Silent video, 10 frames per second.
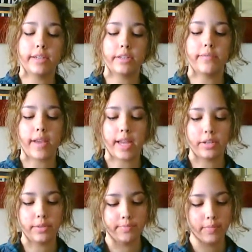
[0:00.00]
years of
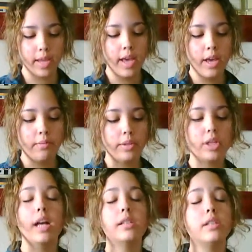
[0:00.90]
age,
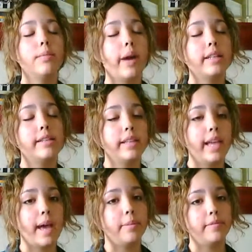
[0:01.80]
which also widens
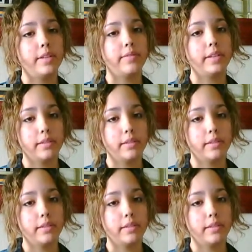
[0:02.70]
the gap of